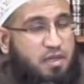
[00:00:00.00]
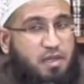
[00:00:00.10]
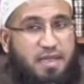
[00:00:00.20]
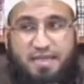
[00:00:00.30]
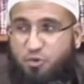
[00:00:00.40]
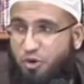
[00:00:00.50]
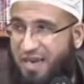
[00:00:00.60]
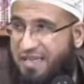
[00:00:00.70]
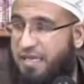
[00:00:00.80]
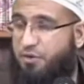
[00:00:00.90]
a
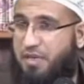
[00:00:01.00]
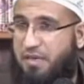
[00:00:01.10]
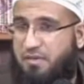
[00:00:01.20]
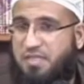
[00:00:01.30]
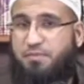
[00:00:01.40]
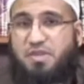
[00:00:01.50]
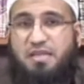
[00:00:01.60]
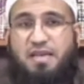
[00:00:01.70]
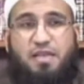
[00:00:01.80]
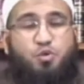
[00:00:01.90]
criterion, something
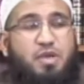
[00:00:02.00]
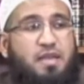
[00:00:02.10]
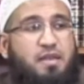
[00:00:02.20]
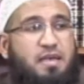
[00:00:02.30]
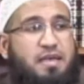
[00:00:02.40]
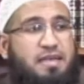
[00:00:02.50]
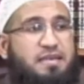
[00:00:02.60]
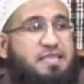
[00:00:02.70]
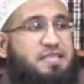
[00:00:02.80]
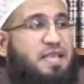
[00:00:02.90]
that you can
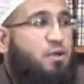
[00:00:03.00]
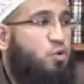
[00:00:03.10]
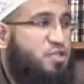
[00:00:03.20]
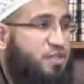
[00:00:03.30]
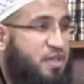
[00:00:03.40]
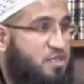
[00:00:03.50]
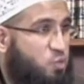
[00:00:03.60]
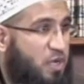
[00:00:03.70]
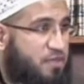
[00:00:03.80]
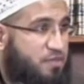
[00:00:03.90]
distinguish things
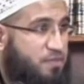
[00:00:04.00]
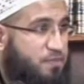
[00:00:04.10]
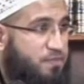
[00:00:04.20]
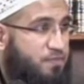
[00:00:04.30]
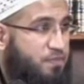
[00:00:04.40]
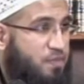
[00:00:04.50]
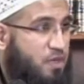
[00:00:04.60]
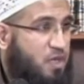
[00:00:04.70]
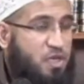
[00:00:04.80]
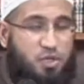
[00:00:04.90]
with.
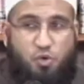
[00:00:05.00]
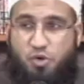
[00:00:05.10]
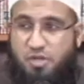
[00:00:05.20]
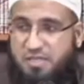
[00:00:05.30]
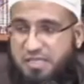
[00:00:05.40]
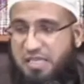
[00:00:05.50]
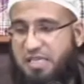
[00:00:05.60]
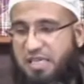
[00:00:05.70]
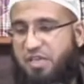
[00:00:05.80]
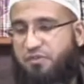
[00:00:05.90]
You could see
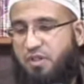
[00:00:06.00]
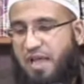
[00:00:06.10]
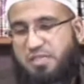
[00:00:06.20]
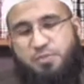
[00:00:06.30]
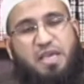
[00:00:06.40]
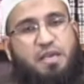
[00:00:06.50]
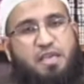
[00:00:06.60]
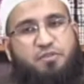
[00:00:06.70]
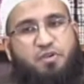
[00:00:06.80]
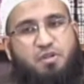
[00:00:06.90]
evil as being
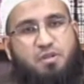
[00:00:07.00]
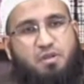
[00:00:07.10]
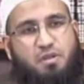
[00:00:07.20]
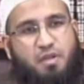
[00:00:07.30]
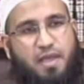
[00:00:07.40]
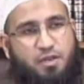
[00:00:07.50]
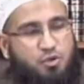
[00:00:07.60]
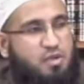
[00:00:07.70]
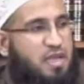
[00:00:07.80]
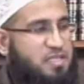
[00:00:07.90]
evil and
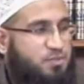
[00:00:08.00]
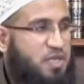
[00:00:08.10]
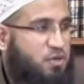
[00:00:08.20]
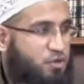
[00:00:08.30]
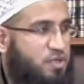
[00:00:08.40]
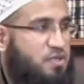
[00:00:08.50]
good as being good.